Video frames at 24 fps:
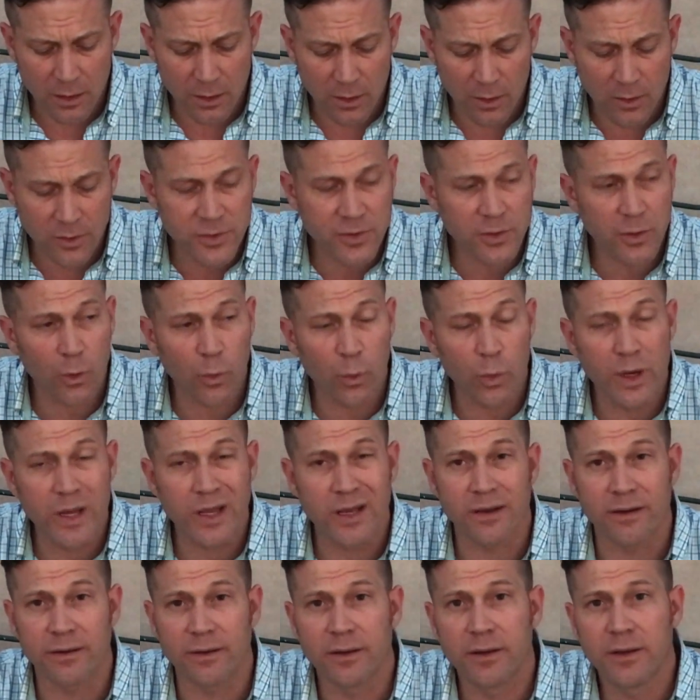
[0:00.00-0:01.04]
also
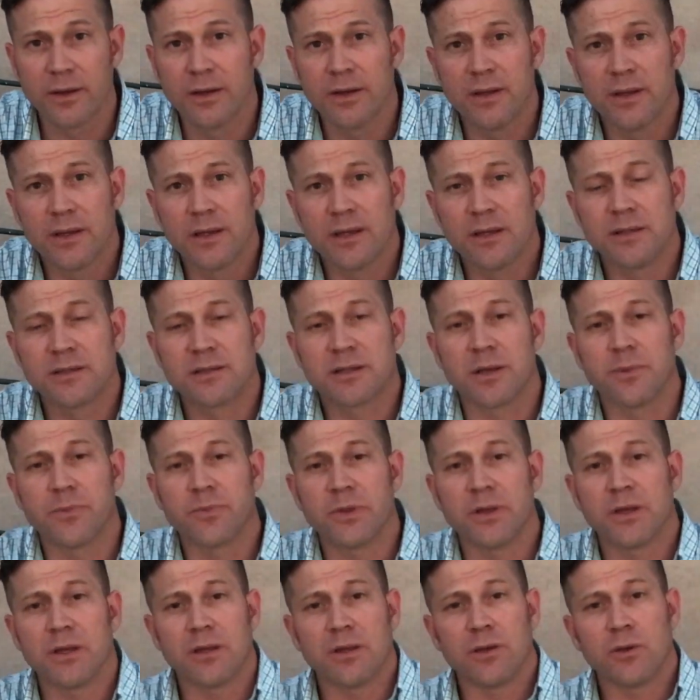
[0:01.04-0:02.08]
wind is
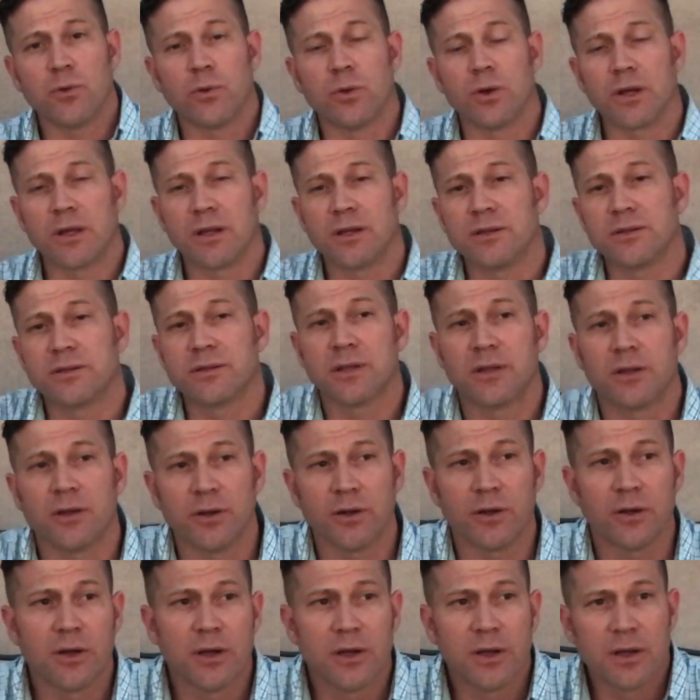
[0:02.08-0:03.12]
something you want to
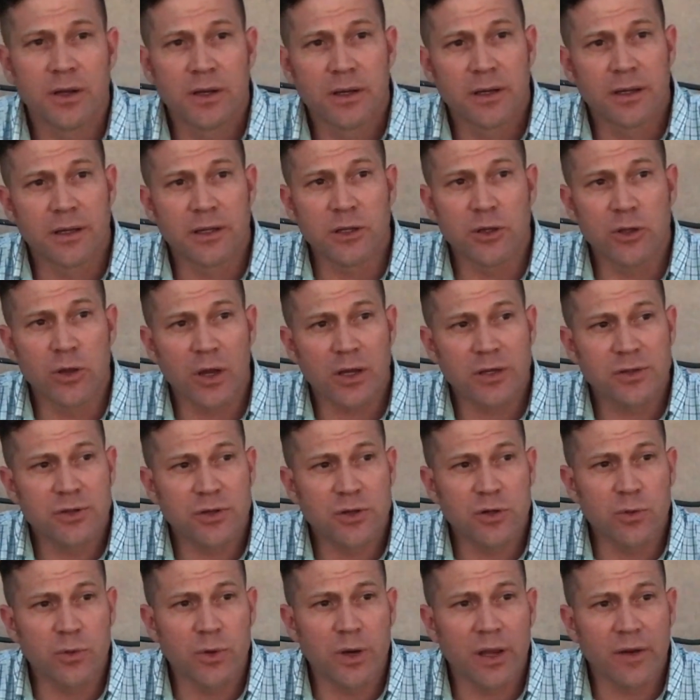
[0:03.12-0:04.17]
consider. You actually
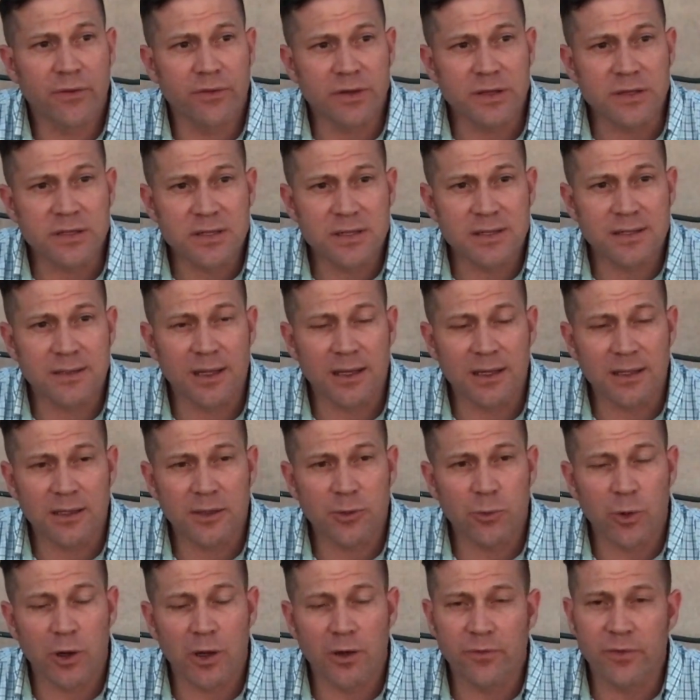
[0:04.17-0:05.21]
do want to have a slightly
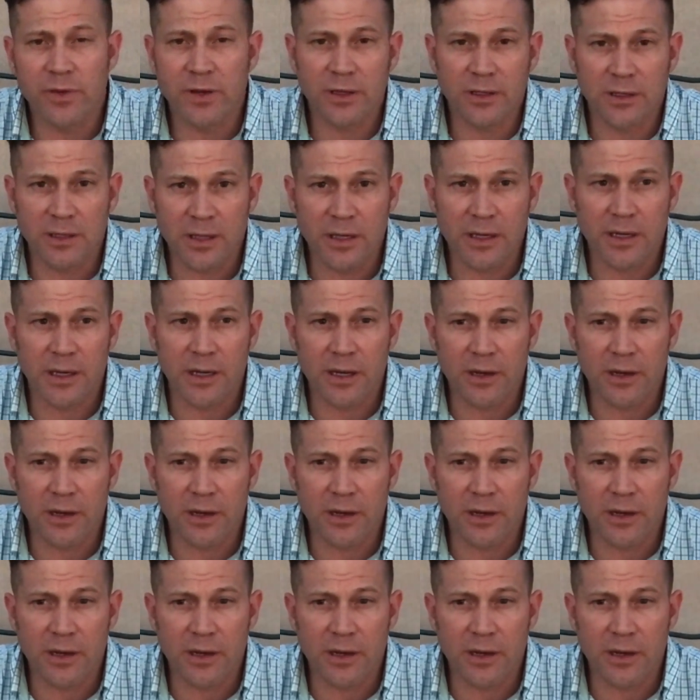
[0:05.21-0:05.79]
well ventilated